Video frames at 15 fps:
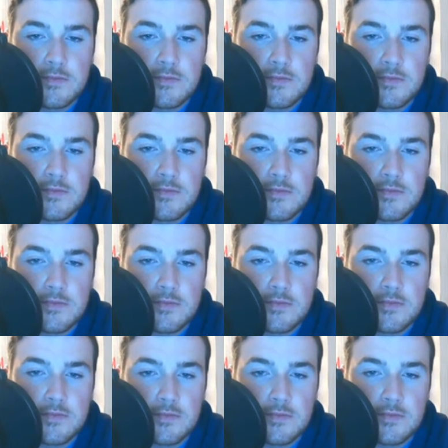
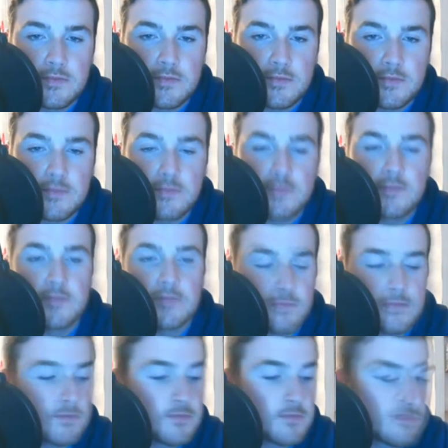
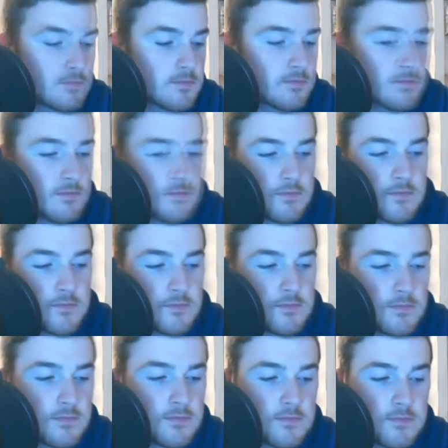
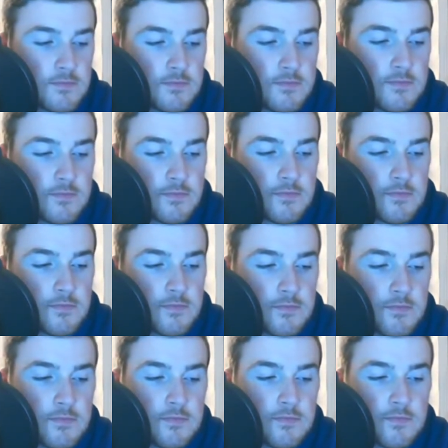
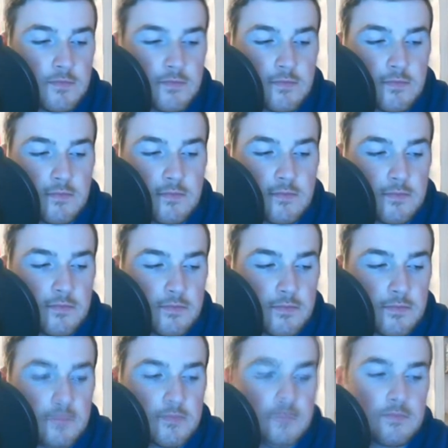
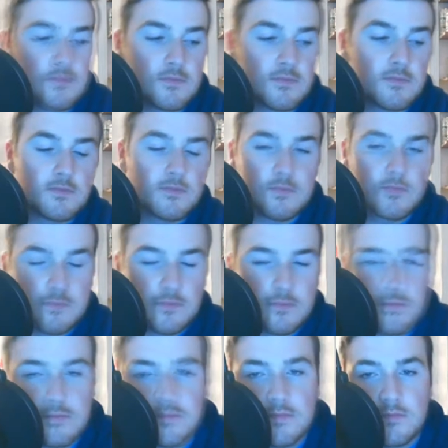
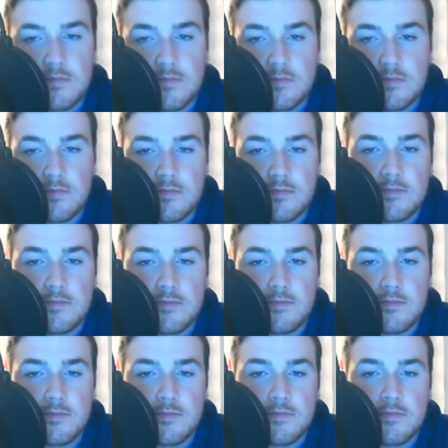
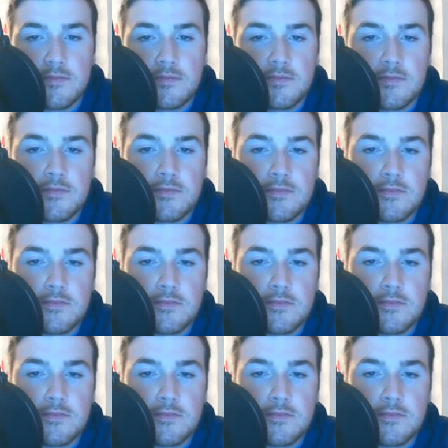(silent)